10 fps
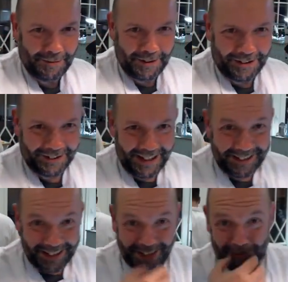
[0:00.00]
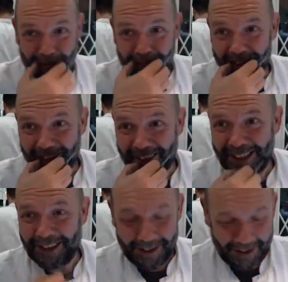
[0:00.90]
because that can
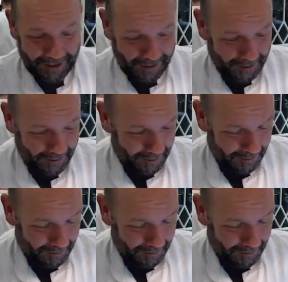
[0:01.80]
uh,